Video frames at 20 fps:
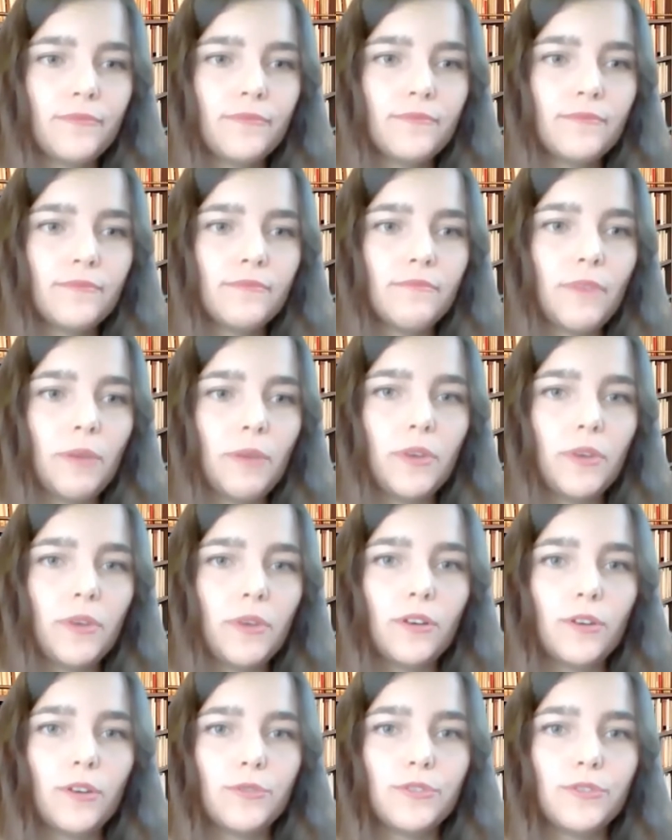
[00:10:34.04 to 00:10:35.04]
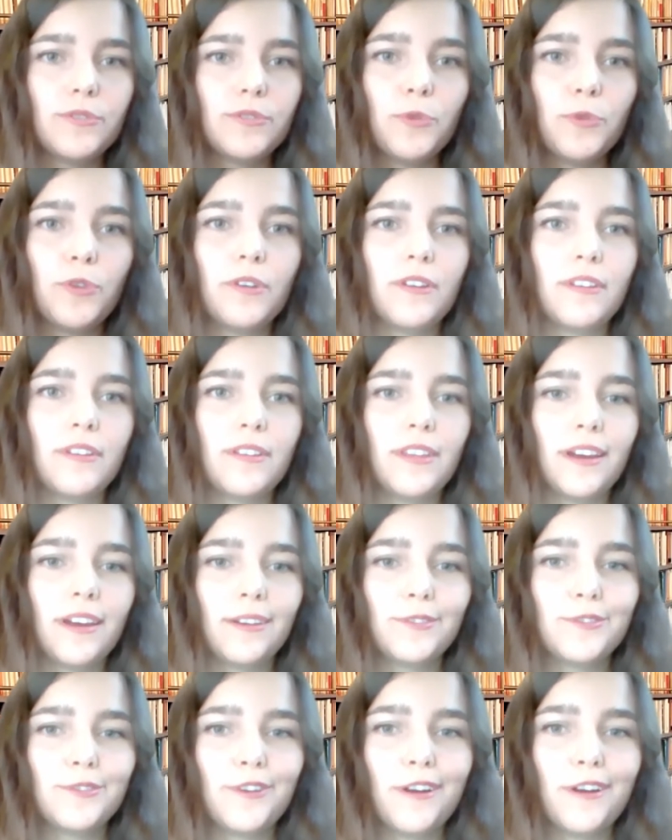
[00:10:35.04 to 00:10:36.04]
Maybe I'll go smoother the next
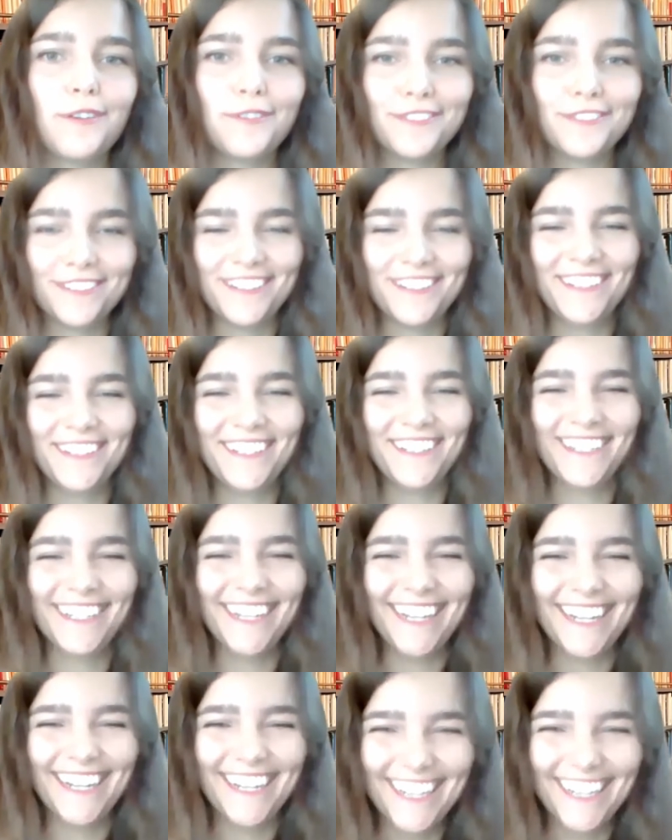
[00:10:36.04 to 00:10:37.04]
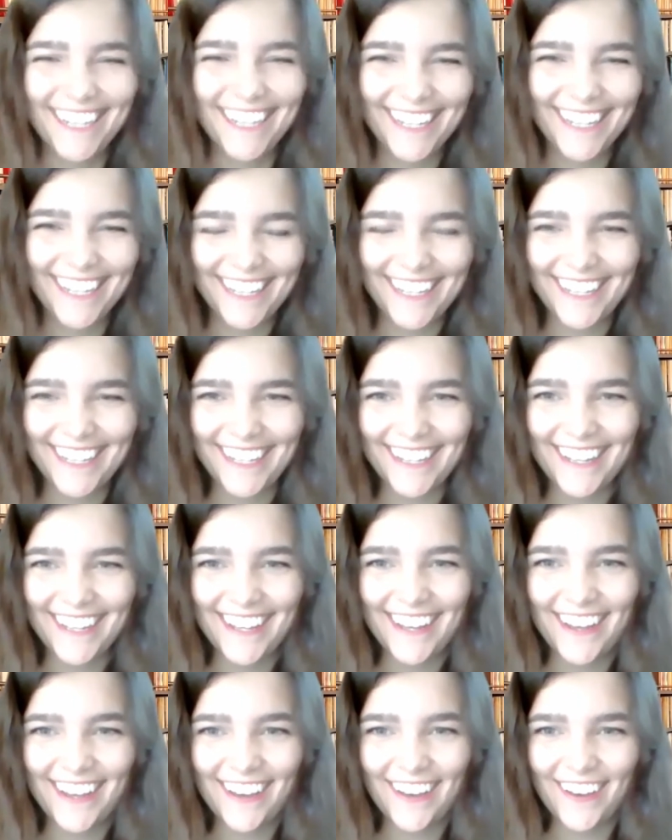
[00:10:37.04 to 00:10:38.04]
round.
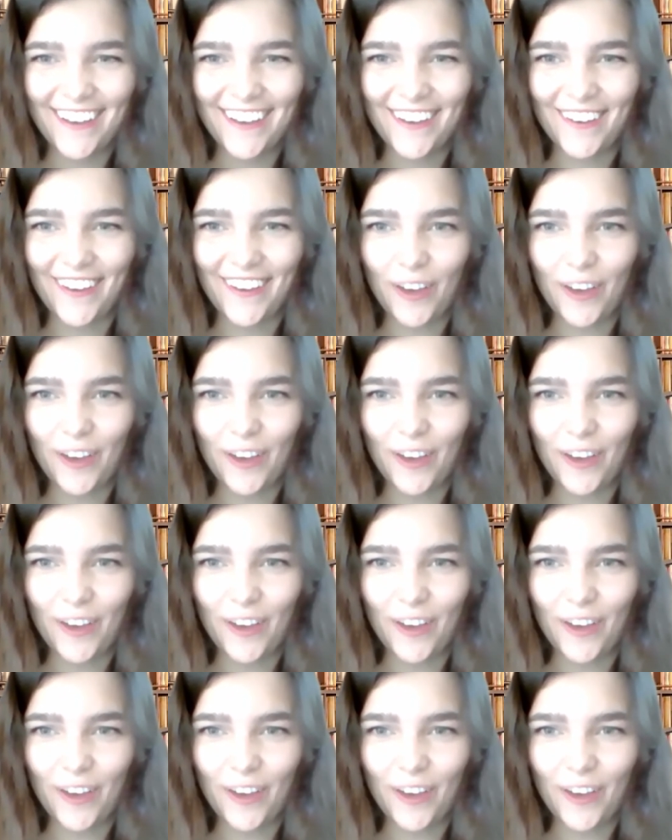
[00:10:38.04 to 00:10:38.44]
Okay.